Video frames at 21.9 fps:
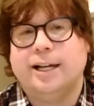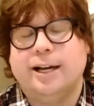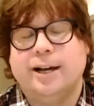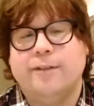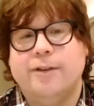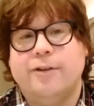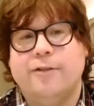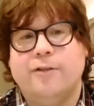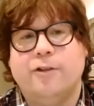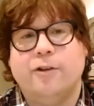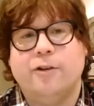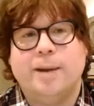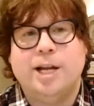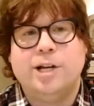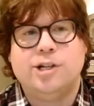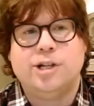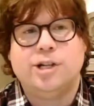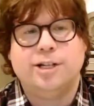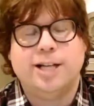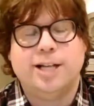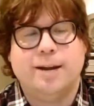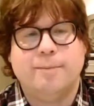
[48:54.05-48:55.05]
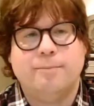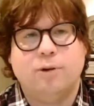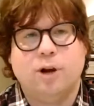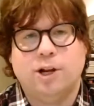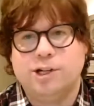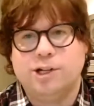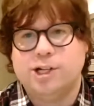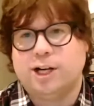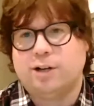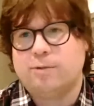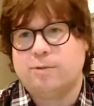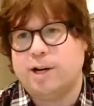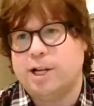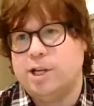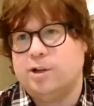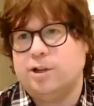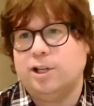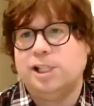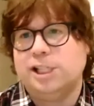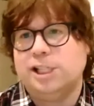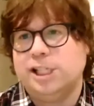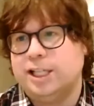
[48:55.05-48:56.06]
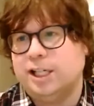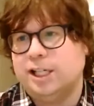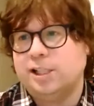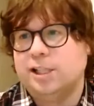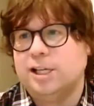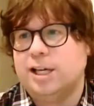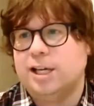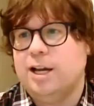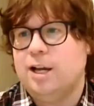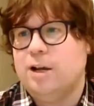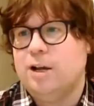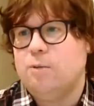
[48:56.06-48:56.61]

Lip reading: of information type project where you can see these